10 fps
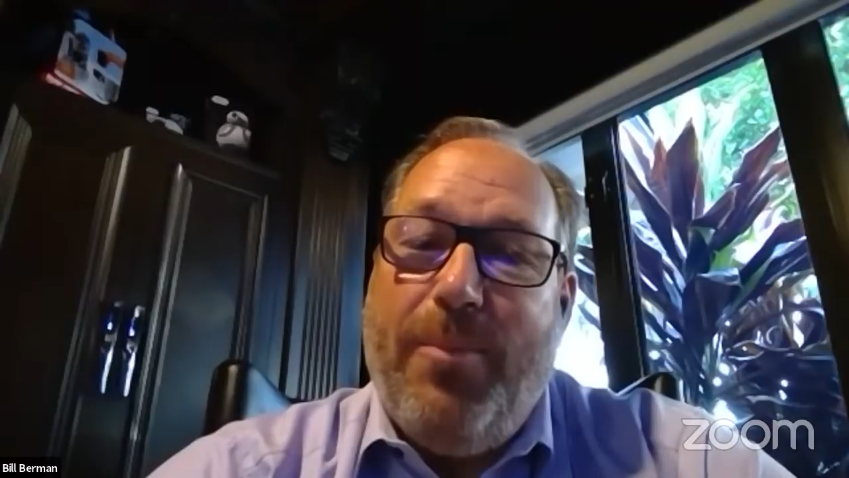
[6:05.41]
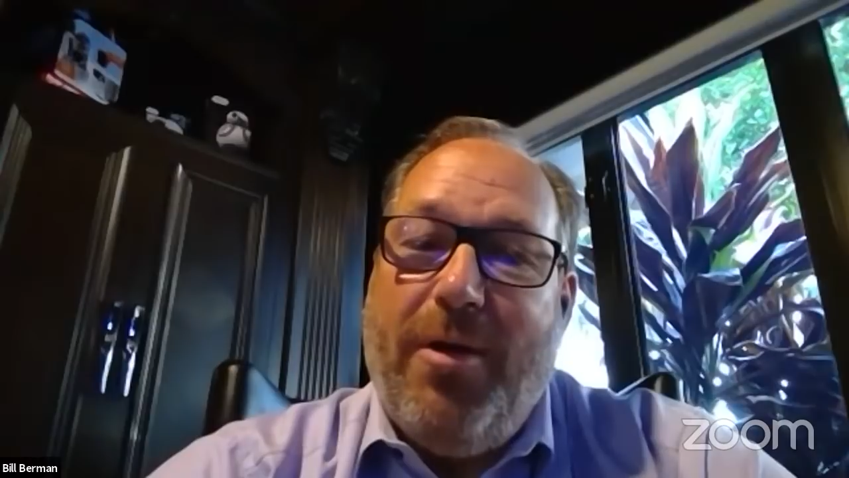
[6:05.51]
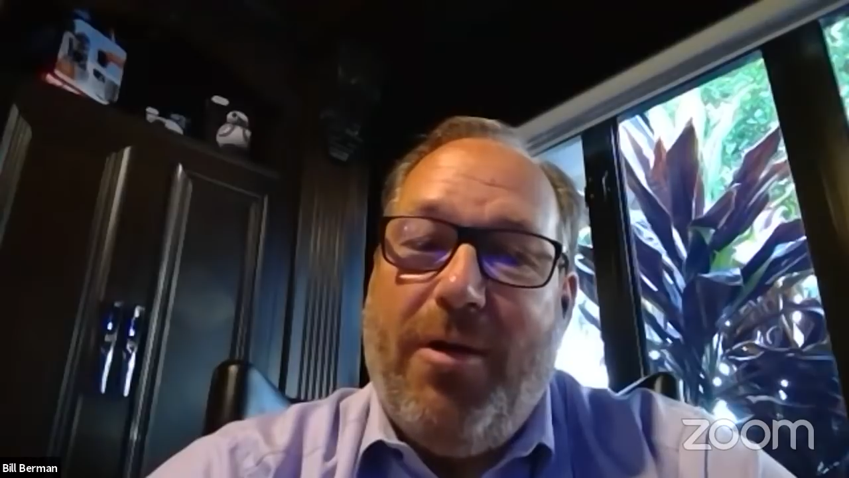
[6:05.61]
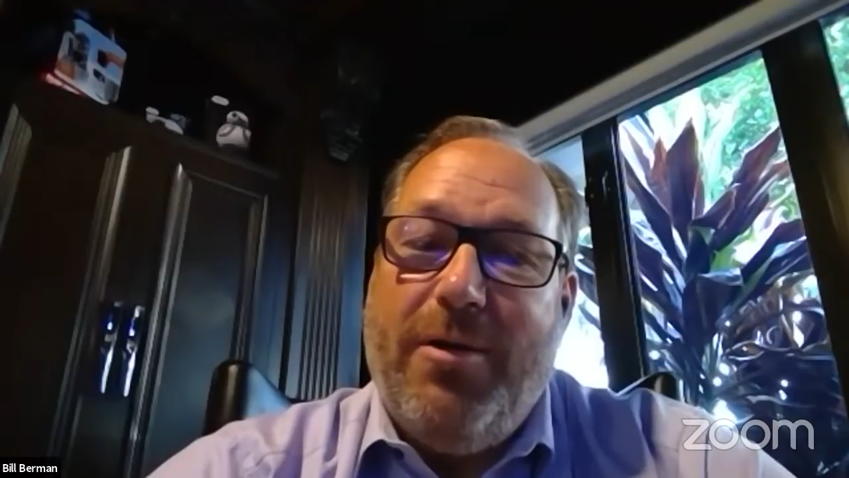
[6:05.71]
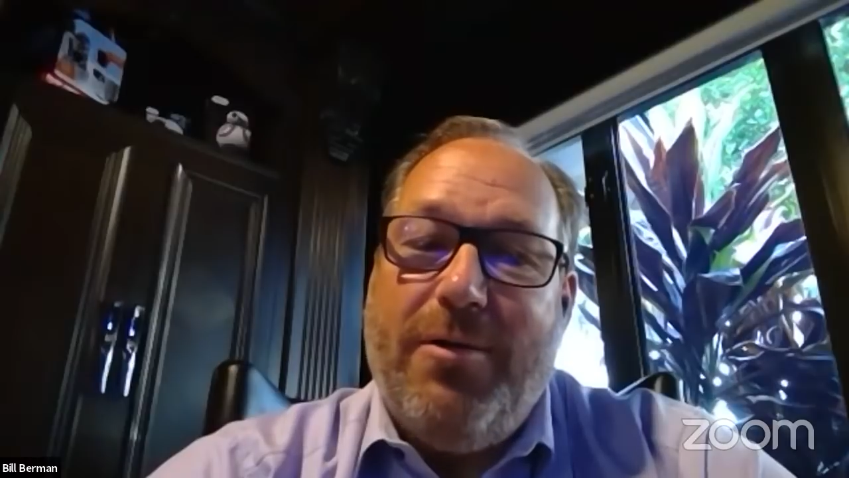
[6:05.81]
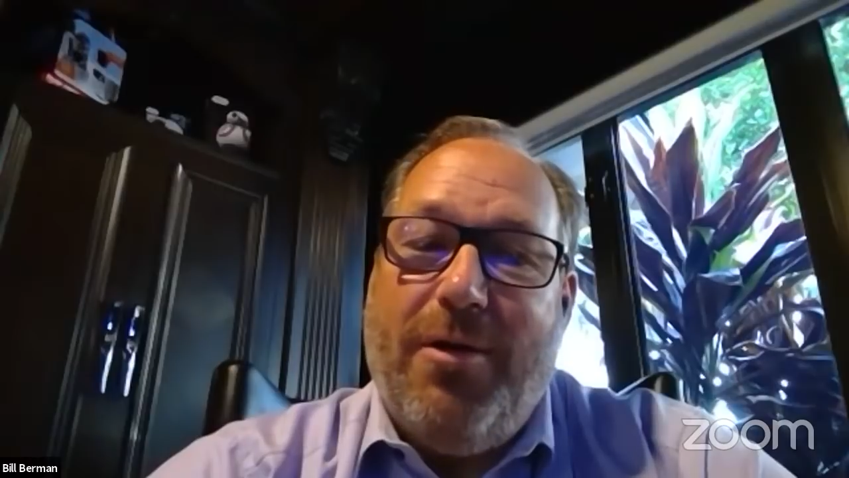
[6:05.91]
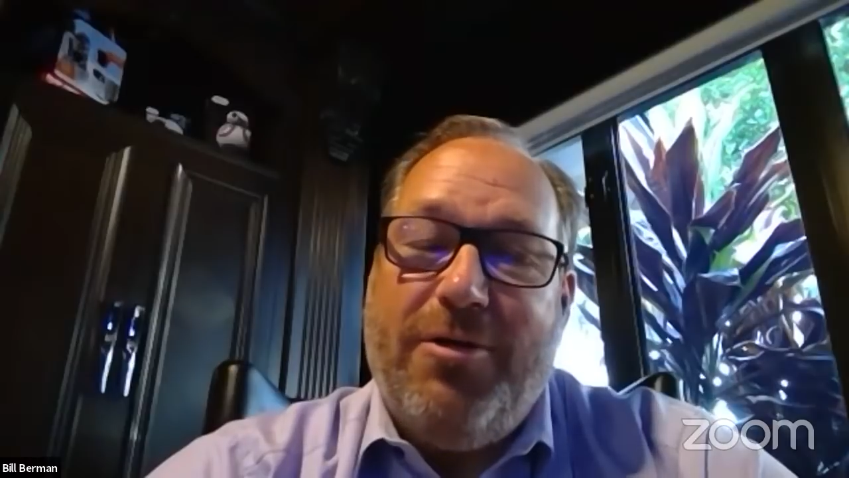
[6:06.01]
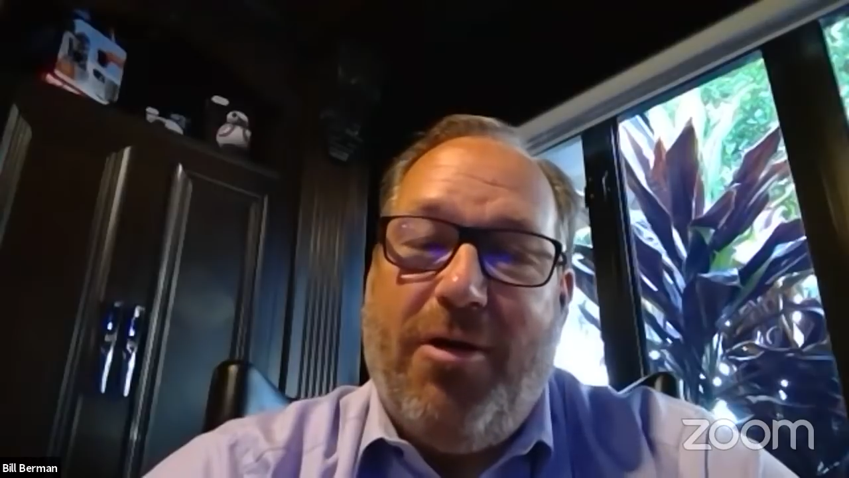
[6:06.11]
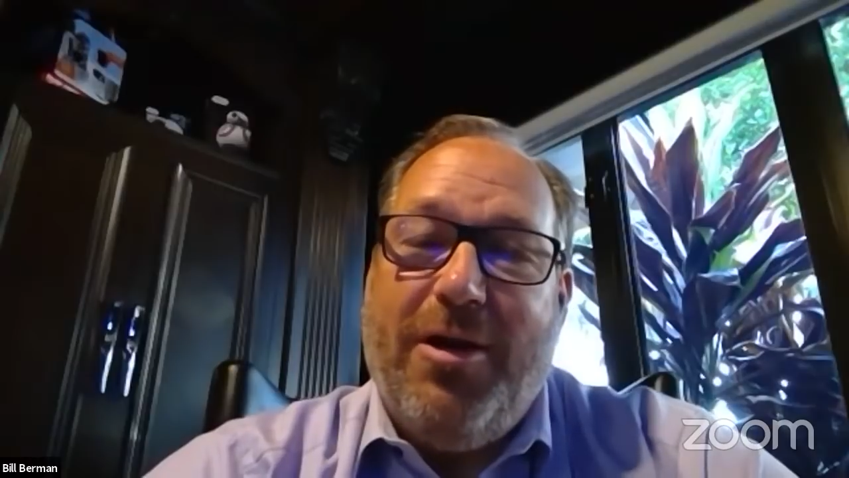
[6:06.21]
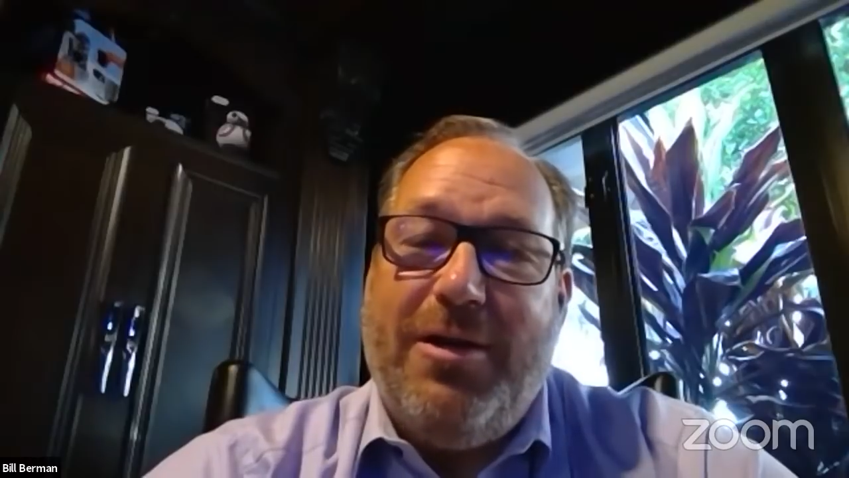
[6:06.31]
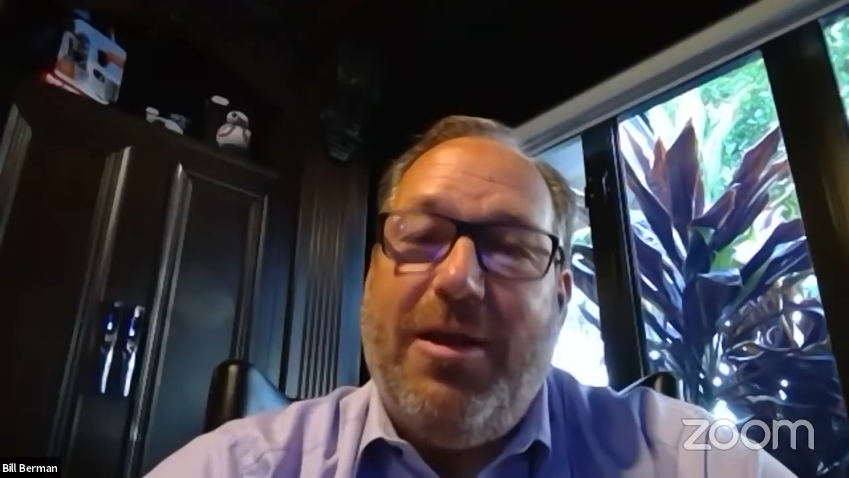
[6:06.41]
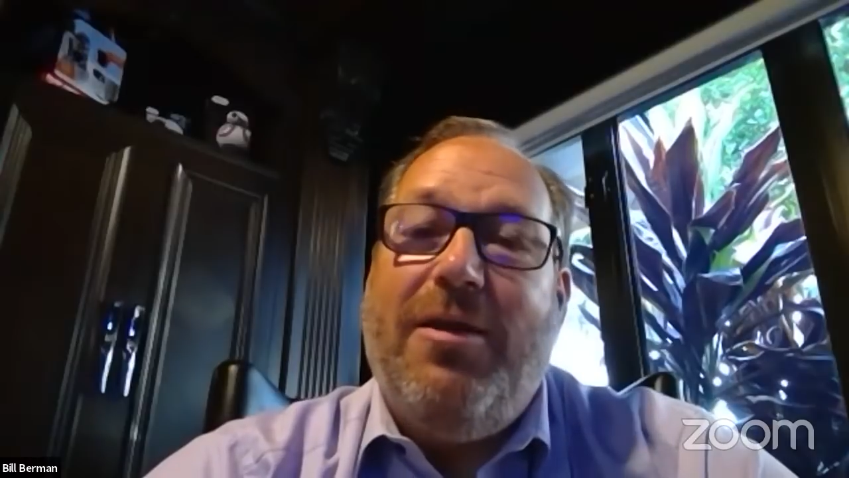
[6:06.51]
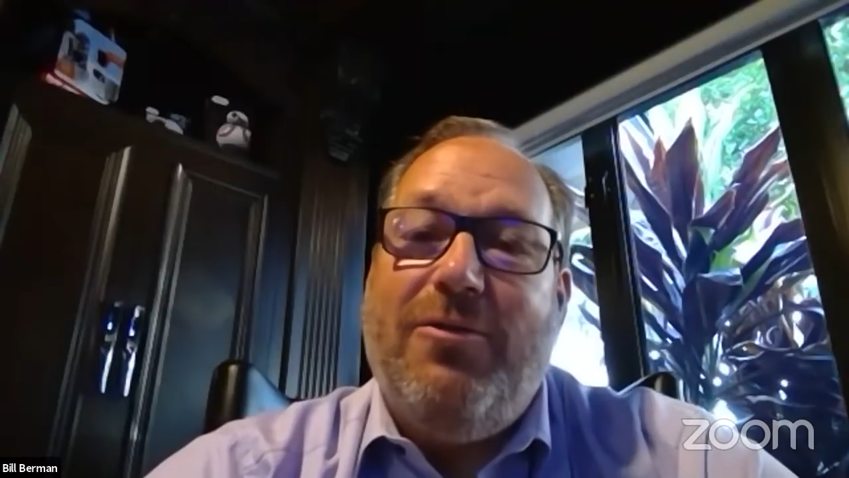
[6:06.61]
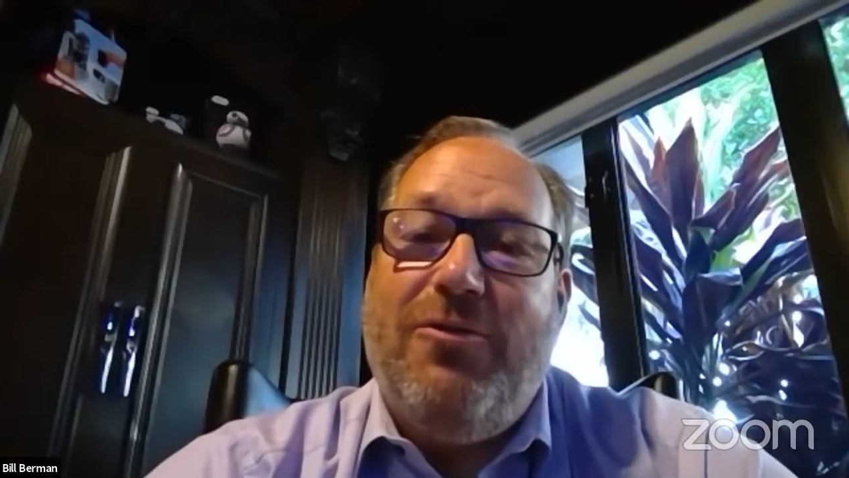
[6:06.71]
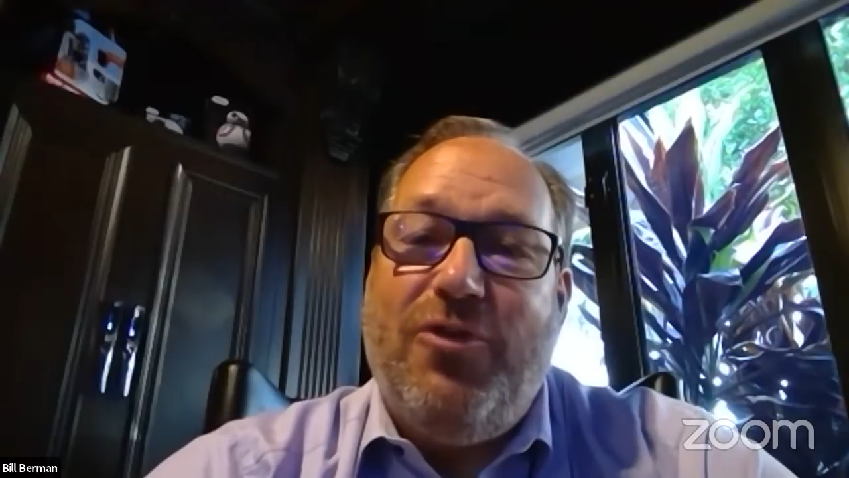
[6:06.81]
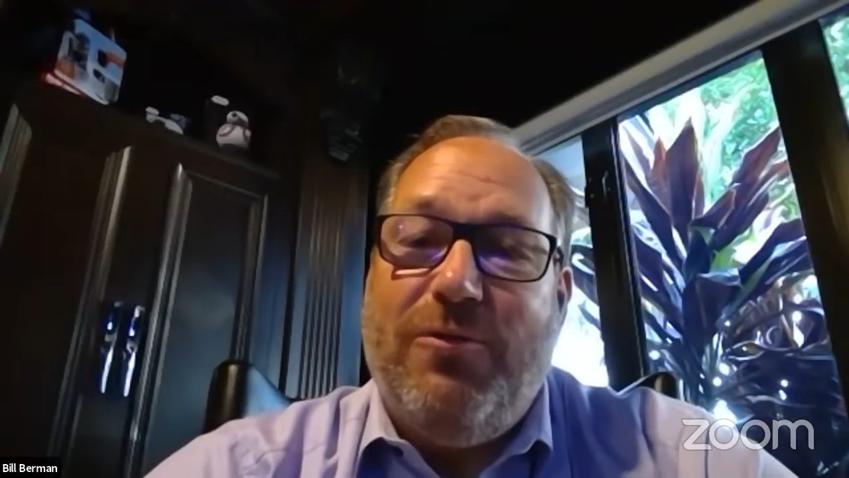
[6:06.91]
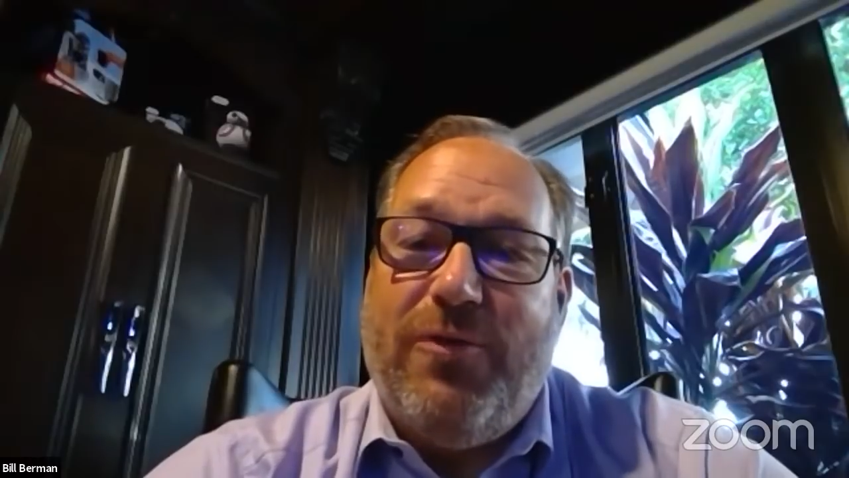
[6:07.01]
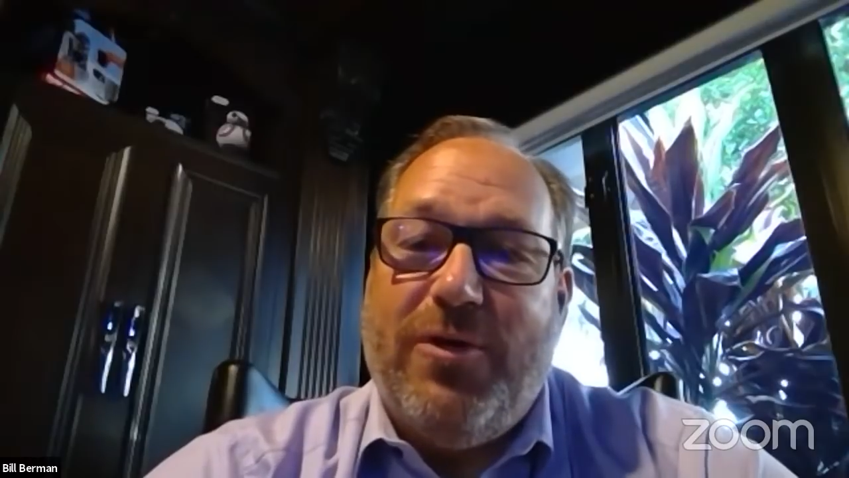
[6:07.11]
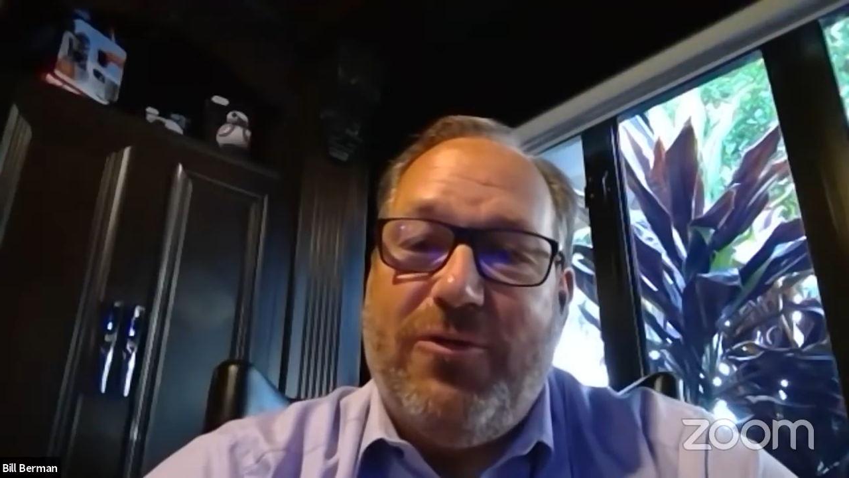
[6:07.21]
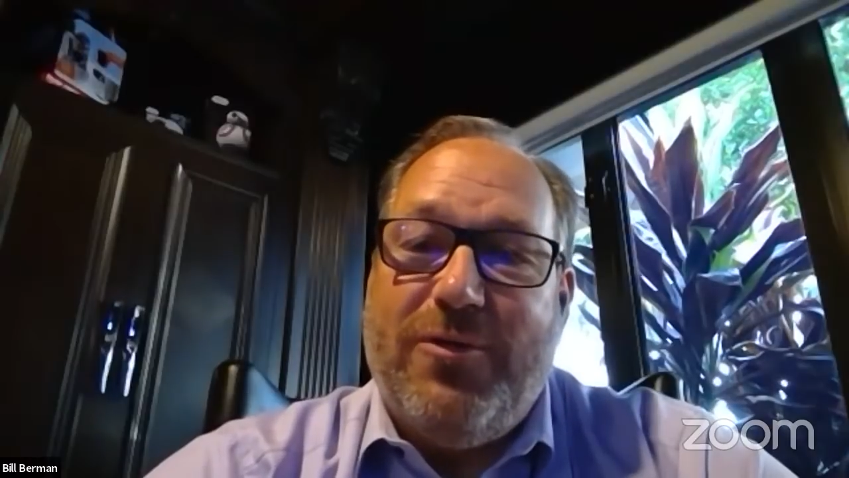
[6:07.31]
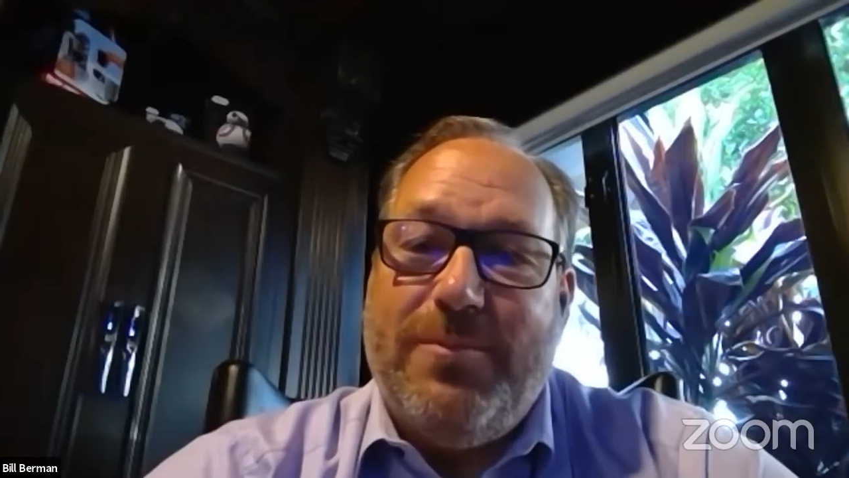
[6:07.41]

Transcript: But our target date is June 1st.